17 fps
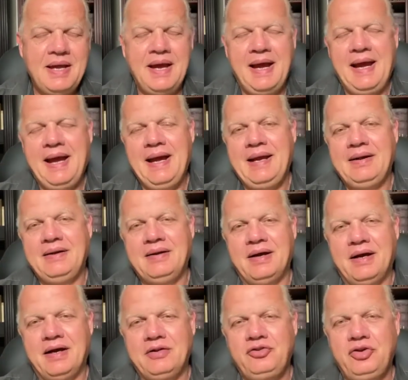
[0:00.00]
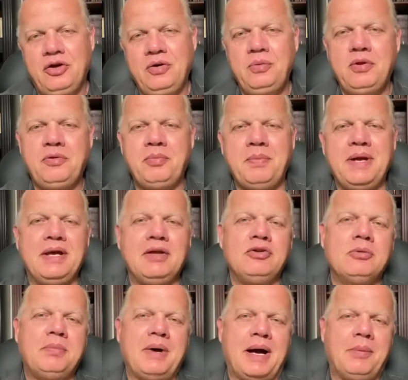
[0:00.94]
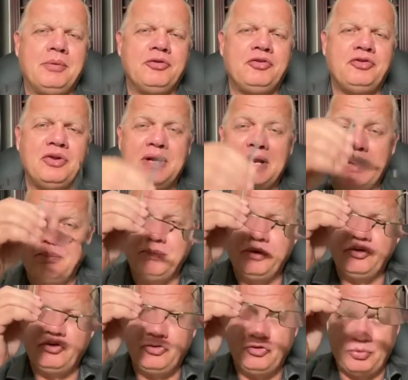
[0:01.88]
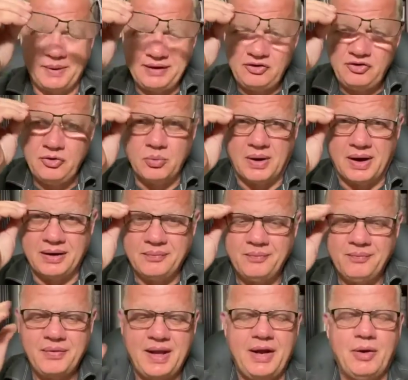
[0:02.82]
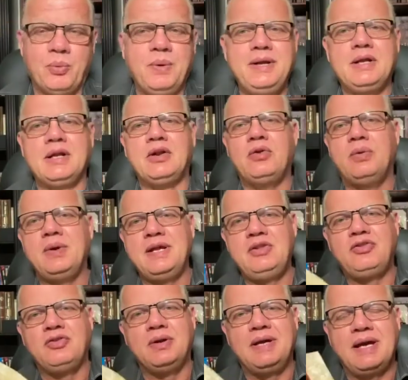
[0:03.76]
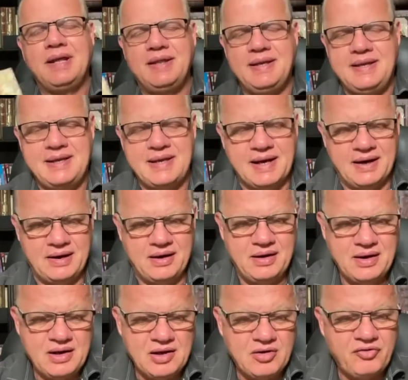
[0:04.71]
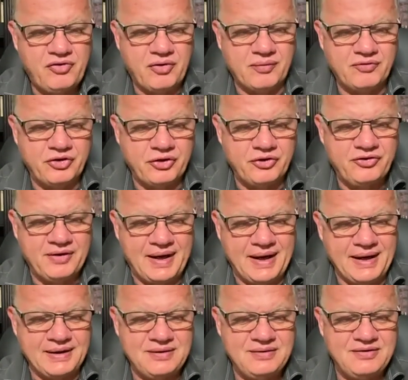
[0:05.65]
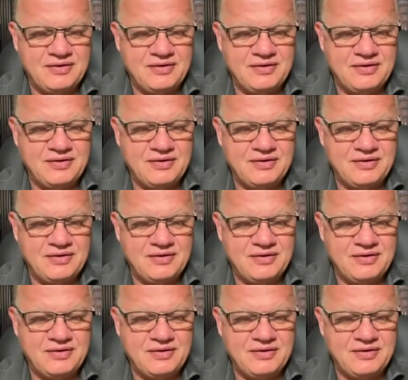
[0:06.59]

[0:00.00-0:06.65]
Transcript: And uh, turn with me in your Bibles to Numbers 21. And we're going to read together here from verse 8.